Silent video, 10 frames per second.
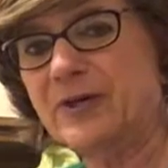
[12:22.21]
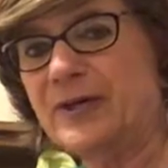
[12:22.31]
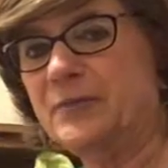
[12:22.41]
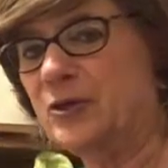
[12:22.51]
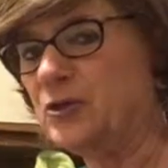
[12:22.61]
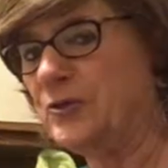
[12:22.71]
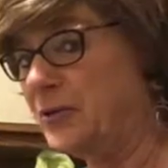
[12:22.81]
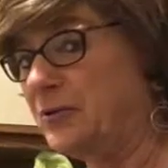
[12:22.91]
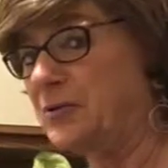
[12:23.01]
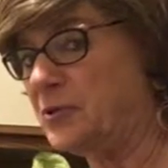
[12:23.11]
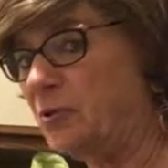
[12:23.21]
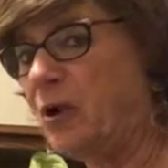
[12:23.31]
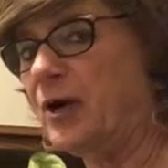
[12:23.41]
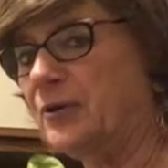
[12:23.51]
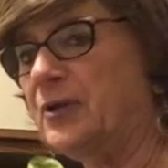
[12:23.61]
and I'm sure that there's no
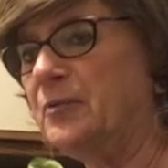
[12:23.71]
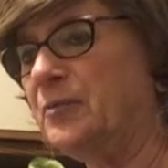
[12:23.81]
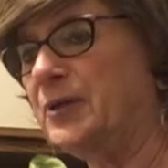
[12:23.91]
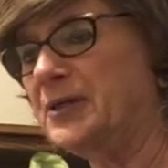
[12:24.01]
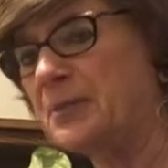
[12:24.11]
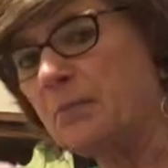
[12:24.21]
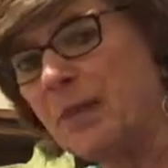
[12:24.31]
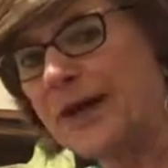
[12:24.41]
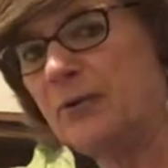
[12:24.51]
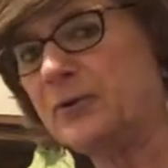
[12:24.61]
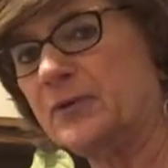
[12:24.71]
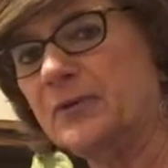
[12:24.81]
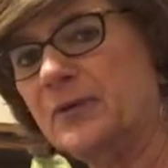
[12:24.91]
water in them, but it's a milder